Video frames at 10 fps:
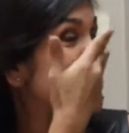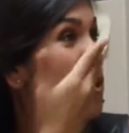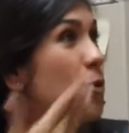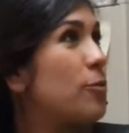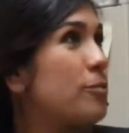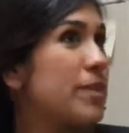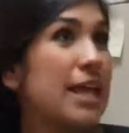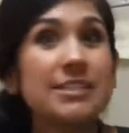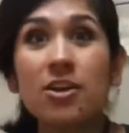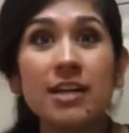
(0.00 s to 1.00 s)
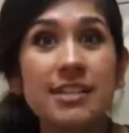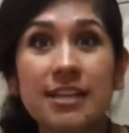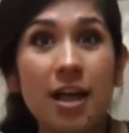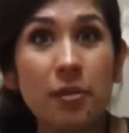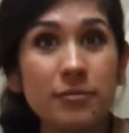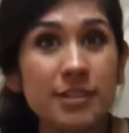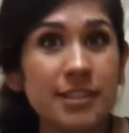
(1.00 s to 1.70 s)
So as long as I loved